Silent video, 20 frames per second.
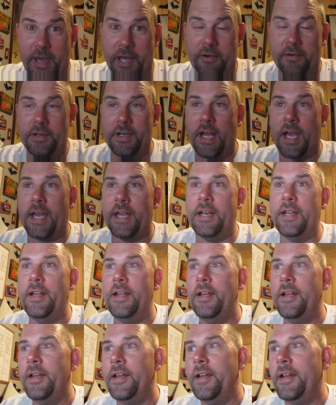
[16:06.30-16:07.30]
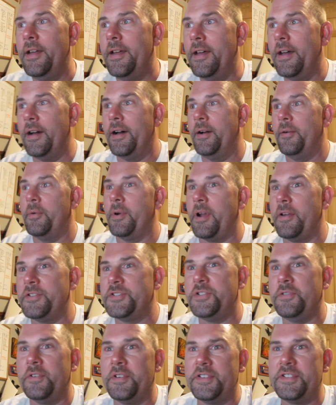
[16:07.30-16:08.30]
battery died uh, when I
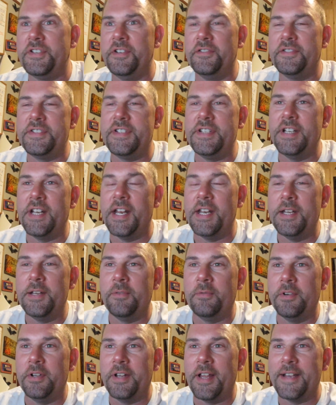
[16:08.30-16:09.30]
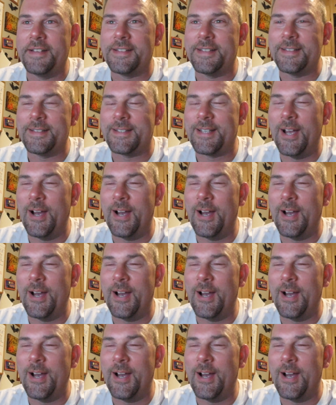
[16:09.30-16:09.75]
was doing COC and I didn't realize it.